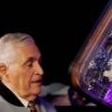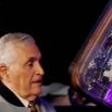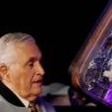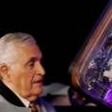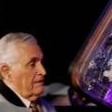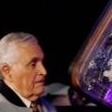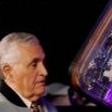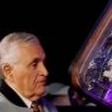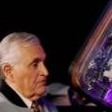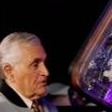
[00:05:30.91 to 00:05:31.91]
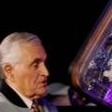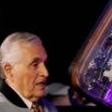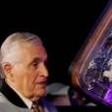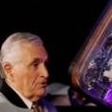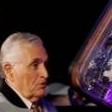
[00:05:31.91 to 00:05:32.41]
And the first
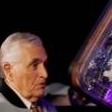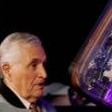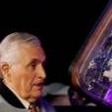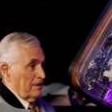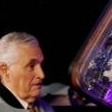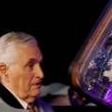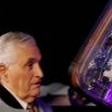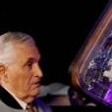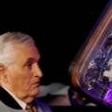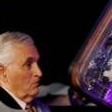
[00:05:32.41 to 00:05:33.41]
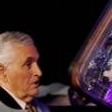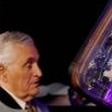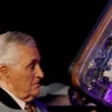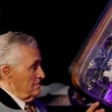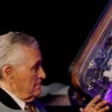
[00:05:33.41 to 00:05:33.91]
I knew about it
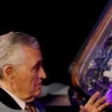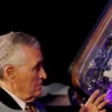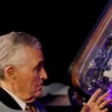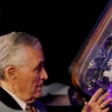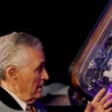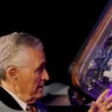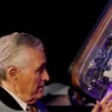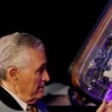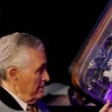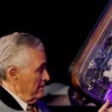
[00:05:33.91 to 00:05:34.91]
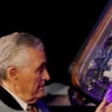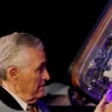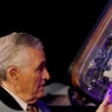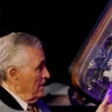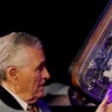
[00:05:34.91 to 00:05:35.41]
was I uh,
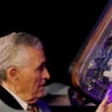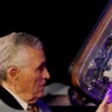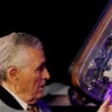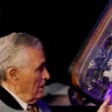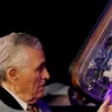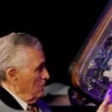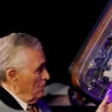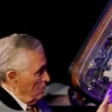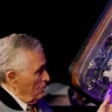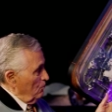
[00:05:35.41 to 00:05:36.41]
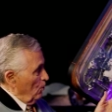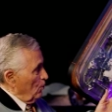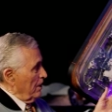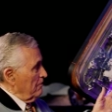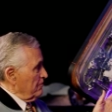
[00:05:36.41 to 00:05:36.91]
uh,
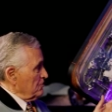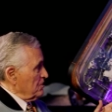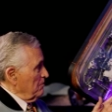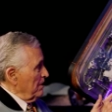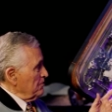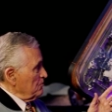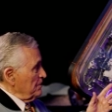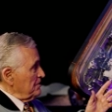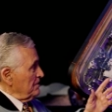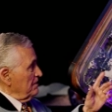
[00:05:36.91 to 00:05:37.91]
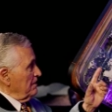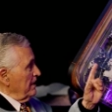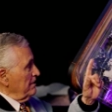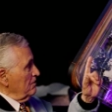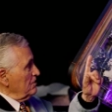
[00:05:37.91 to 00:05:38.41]
woke up for some other reason
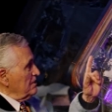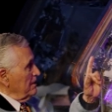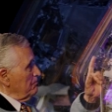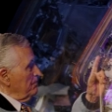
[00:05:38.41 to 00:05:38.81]
and looked up,